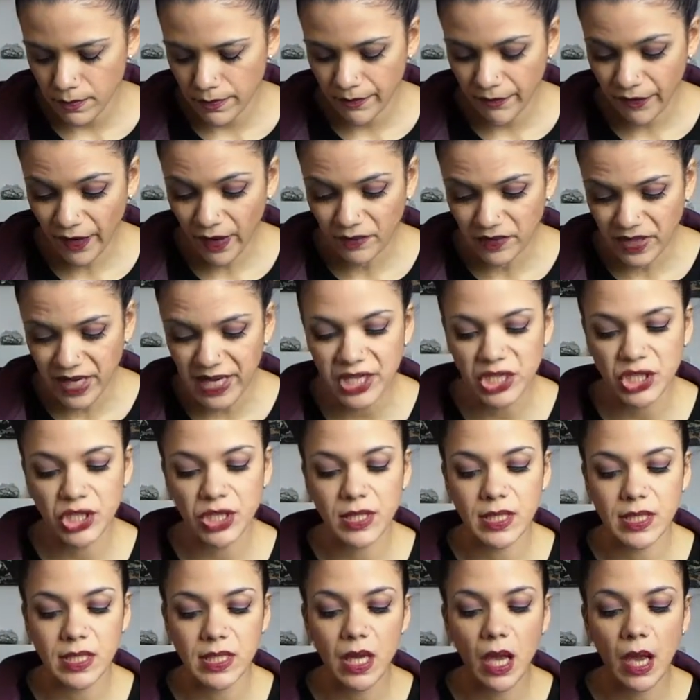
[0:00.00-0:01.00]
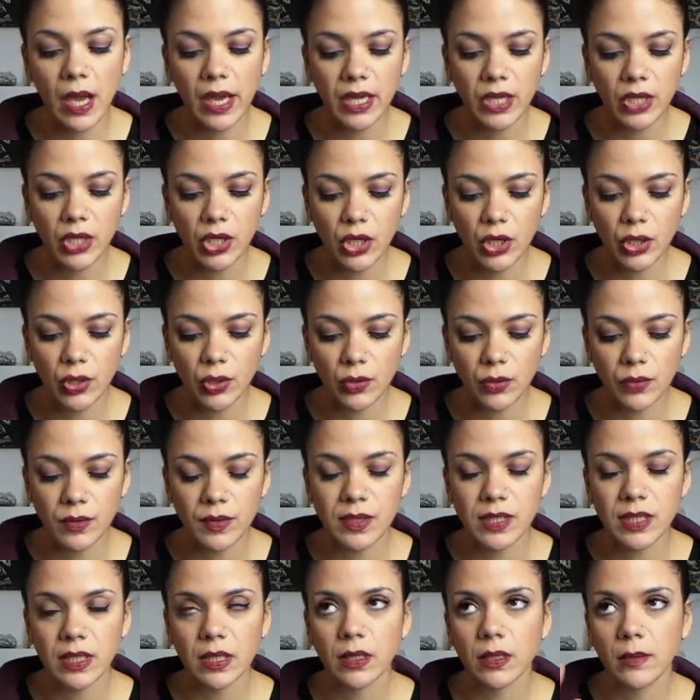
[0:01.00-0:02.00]
foundations that I
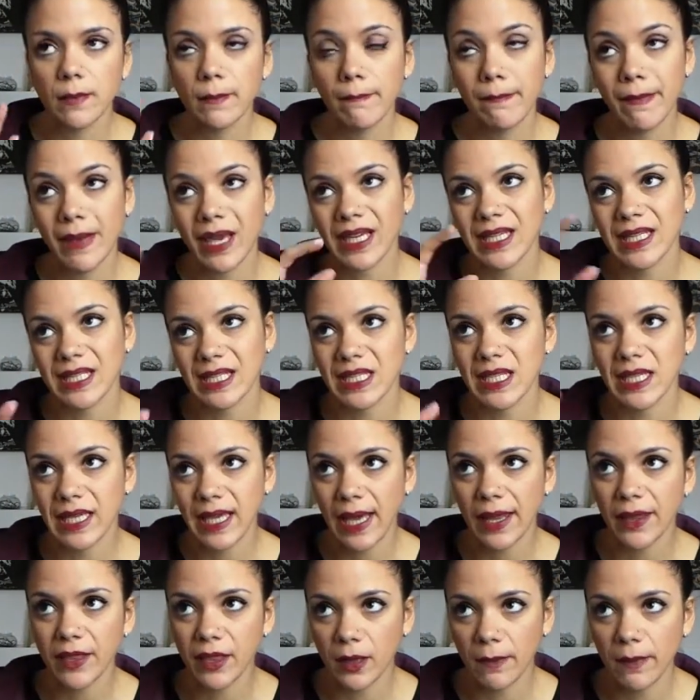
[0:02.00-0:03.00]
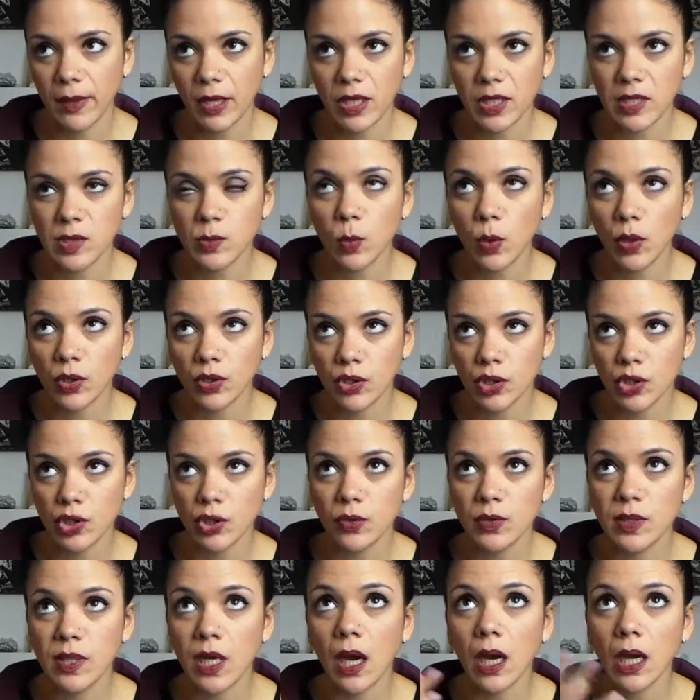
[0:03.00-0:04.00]
use mixed together, because one's
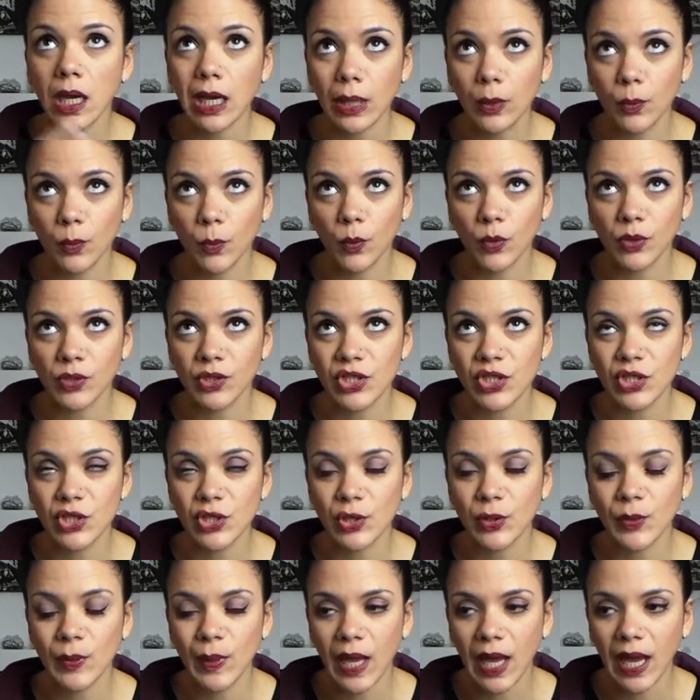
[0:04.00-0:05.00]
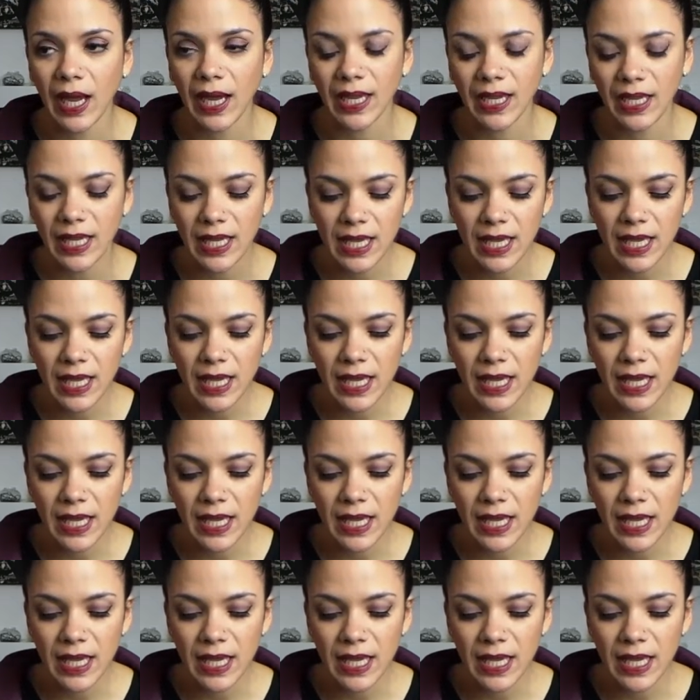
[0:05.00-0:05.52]
too dark and one's too light,